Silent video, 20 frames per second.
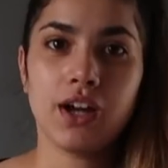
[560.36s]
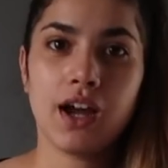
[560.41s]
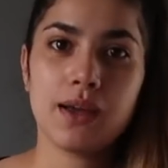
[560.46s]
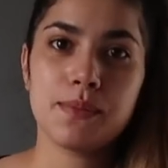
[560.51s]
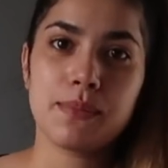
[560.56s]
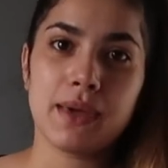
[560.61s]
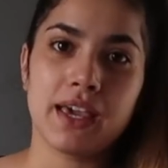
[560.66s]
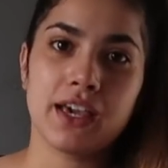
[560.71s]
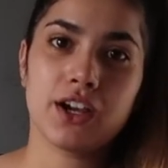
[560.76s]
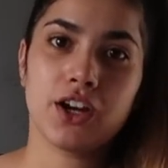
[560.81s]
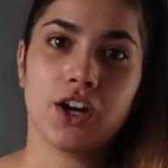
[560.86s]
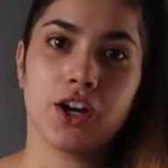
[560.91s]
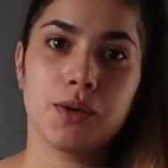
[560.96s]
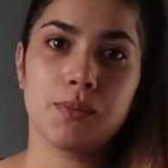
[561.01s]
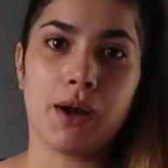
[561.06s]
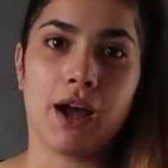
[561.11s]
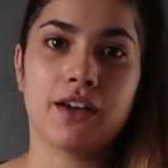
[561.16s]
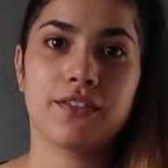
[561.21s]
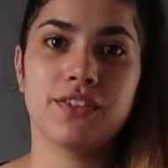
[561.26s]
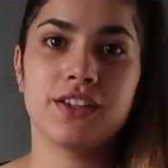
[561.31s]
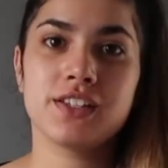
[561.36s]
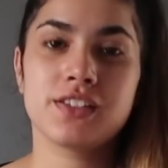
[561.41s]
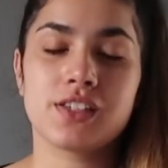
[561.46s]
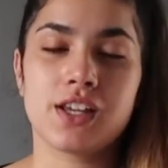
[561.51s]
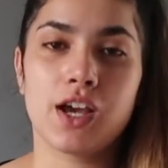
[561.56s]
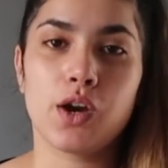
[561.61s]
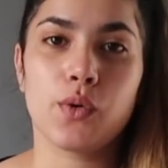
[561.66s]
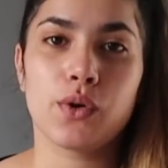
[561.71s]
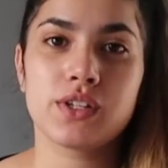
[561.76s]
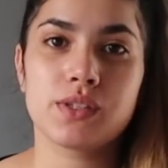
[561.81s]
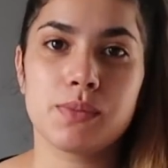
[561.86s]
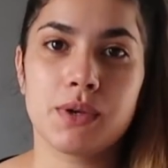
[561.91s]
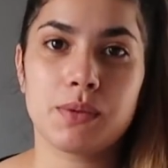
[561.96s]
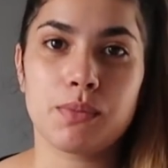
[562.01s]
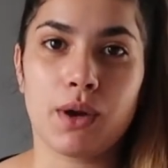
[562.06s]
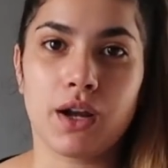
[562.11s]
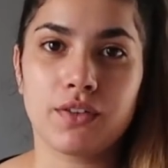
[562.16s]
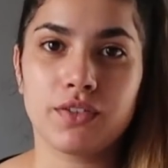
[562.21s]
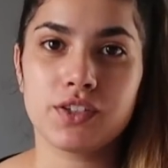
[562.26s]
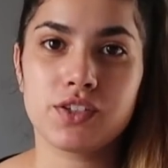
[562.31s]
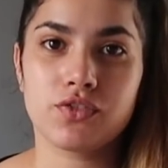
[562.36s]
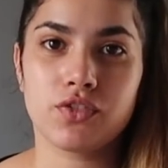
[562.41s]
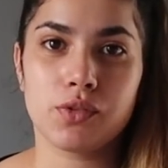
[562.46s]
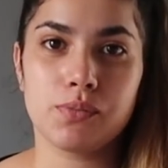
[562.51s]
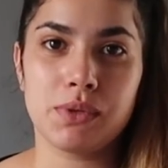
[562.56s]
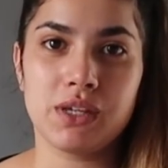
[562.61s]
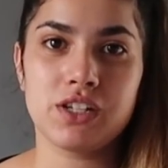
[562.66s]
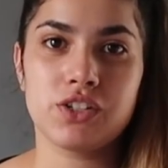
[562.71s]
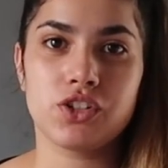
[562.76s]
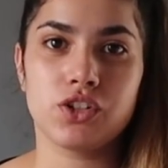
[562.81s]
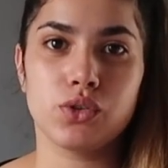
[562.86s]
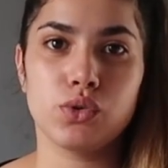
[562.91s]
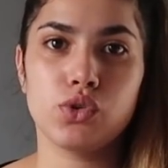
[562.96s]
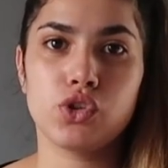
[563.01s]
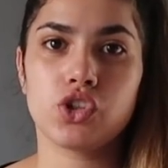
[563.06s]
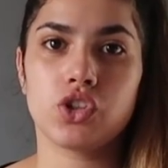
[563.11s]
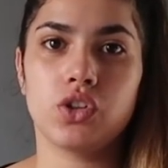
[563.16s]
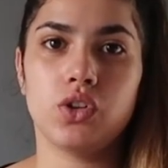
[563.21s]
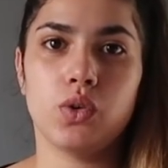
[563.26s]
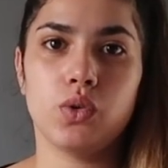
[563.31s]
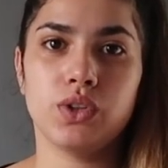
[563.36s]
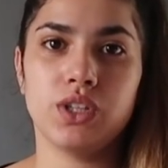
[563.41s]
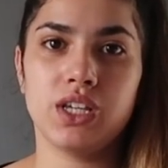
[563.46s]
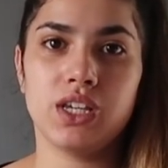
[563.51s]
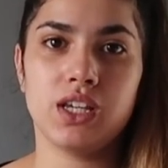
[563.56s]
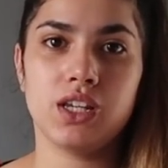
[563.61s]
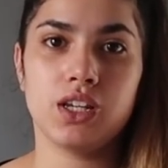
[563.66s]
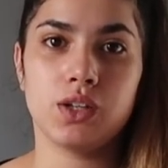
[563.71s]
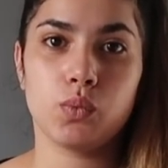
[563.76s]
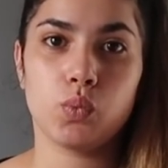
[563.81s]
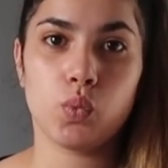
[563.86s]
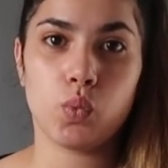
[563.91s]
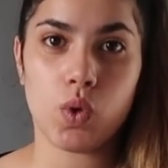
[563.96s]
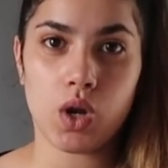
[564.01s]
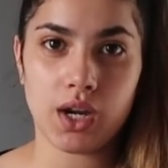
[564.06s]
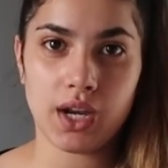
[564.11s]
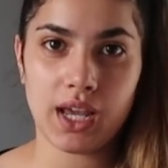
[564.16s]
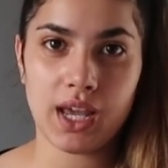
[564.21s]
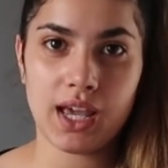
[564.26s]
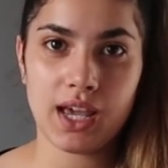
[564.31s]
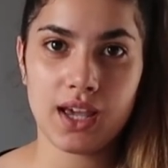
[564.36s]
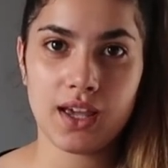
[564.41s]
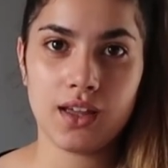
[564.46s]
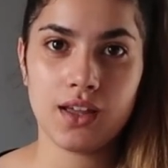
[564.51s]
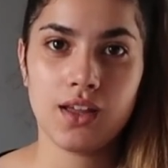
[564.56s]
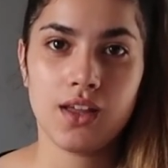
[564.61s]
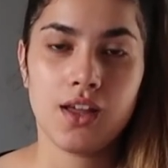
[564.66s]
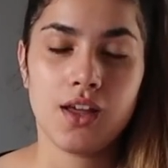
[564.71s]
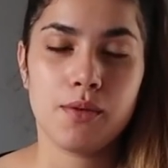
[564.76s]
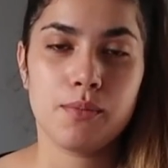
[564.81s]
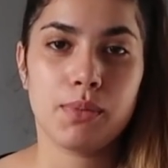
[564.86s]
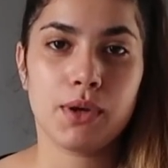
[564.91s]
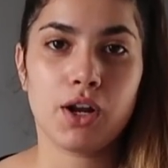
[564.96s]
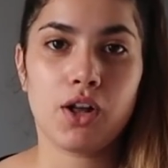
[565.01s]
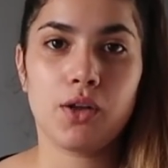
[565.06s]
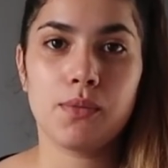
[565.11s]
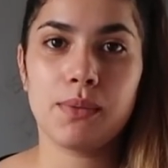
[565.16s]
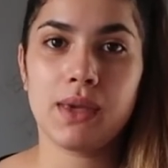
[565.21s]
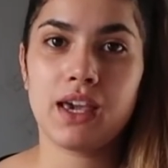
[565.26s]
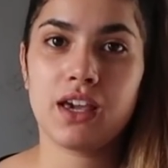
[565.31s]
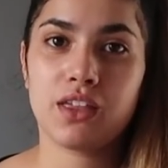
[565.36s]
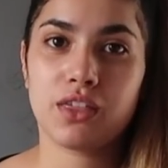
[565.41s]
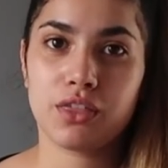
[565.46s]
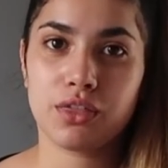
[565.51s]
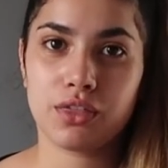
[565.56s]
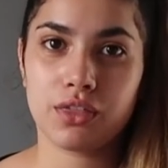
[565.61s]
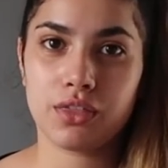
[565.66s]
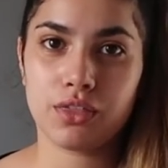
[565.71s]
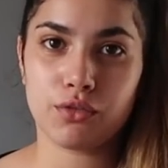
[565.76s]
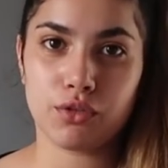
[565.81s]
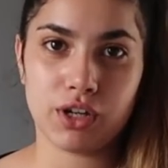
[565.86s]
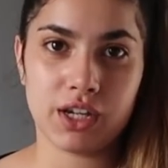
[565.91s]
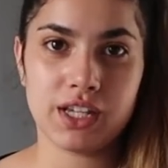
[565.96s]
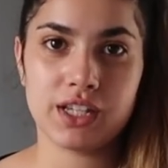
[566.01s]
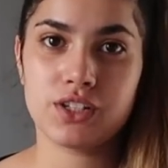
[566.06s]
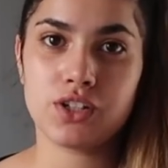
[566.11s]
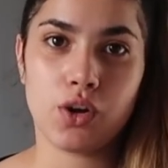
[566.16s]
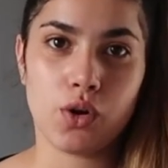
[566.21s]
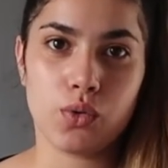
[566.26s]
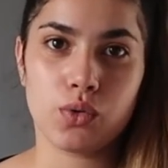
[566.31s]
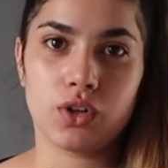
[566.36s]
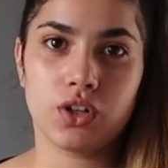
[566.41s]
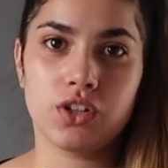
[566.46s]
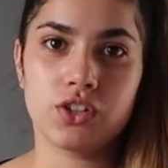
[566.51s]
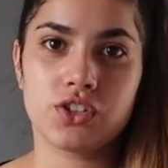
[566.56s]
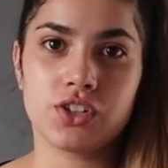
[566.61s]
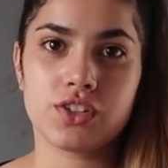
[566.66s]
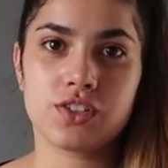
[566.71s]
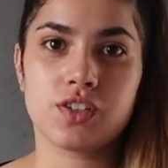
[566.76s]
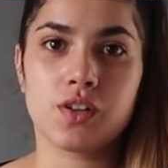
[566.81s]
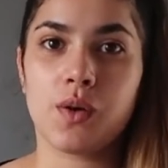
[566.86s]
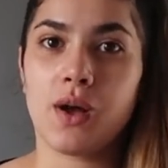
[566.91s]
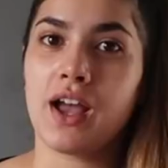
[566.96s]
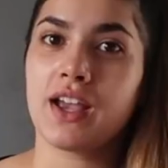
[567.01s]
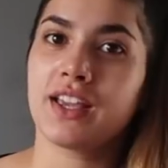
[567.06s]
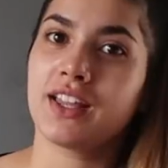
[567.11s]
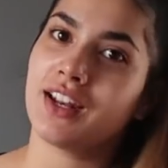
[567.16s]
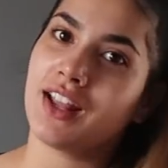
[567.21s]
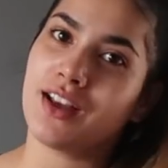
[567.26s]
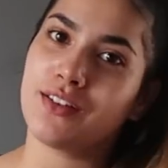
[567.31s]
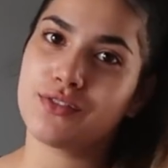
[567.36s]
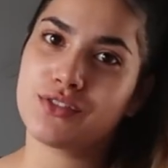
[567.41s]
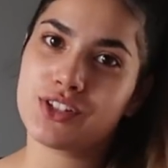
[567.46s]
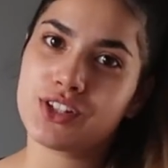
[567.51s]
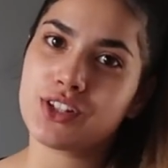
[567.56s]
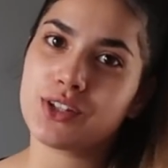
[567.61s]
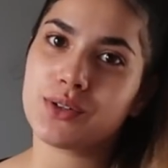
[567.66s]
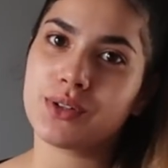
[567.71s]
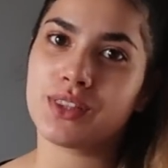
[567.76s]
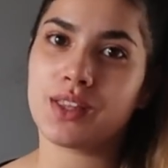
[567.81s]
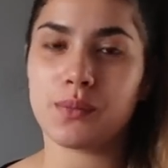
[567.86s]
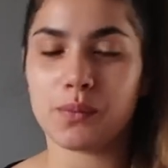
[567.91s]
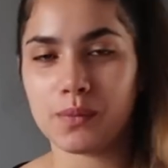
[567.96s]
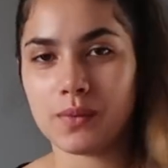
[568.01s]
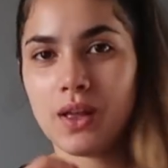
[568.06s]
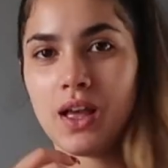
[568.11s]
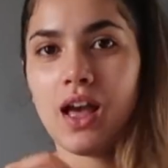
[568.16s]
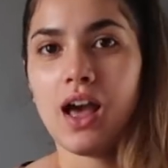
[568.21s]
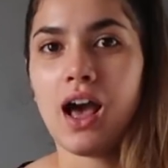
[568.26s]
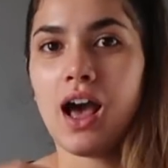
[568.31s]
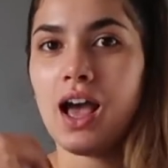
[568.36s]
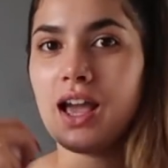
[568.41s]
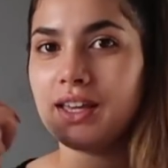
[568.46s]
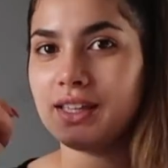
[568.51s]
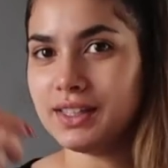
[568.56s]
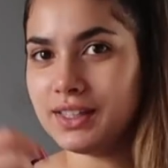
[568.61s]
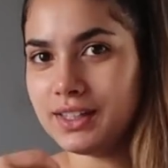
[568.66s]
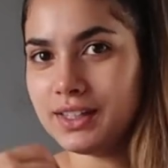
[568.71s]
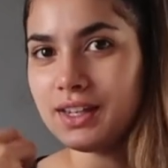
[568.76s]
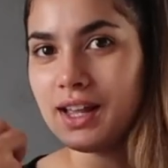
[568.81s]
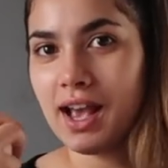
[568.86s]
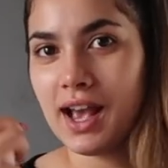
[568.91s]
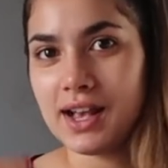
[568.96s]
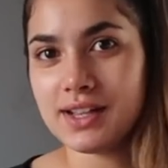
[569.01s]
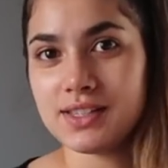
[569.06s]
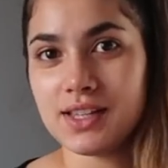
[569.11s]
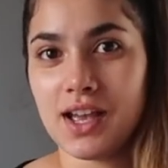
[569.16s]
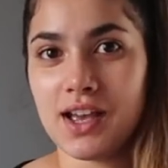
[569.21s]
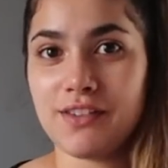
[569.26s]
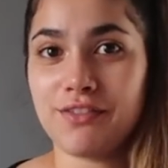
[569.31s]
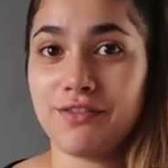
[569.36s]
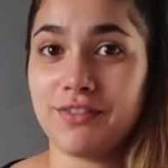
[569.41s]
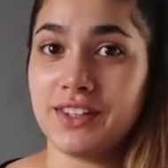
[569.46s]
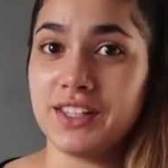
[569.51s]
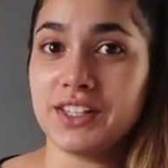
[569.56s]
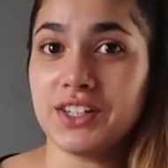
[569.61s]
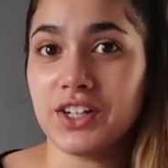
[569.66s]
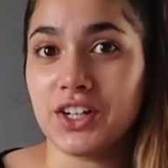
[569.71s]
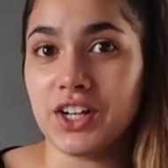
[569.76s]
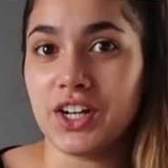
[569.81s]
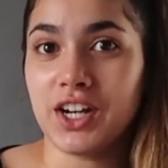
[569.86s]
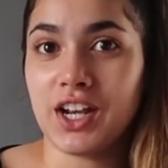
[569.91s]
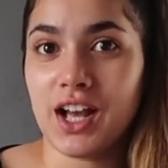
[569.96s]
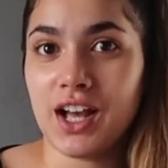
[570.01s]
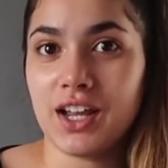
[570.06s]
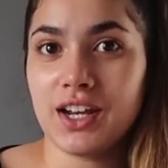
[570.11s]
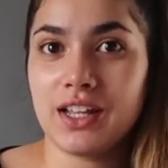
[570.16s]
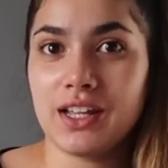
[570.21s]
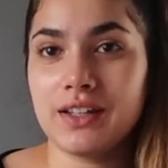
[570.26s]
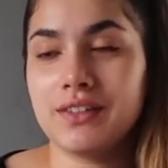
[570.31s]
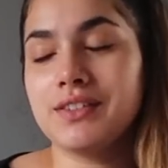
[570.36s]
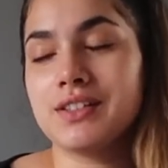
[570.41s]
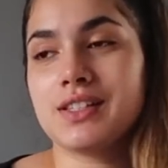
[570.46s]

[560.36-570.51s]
I make her breakfast, I always make breakfast for me too. She'll only eat 1 egg, but I'll make 3 total just so I can have 2, and then I eat as I feed her, kind of.